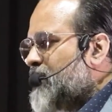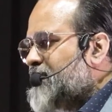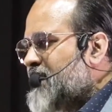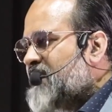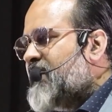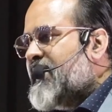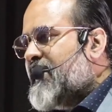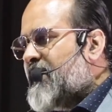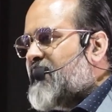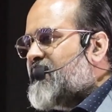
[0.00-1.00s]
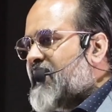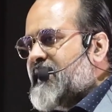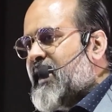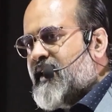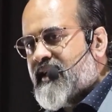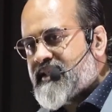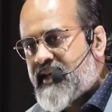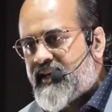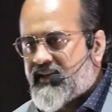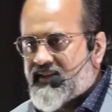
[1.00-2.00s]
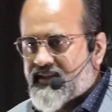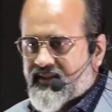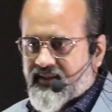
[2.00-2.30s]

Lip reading: to be with him even 10 years later?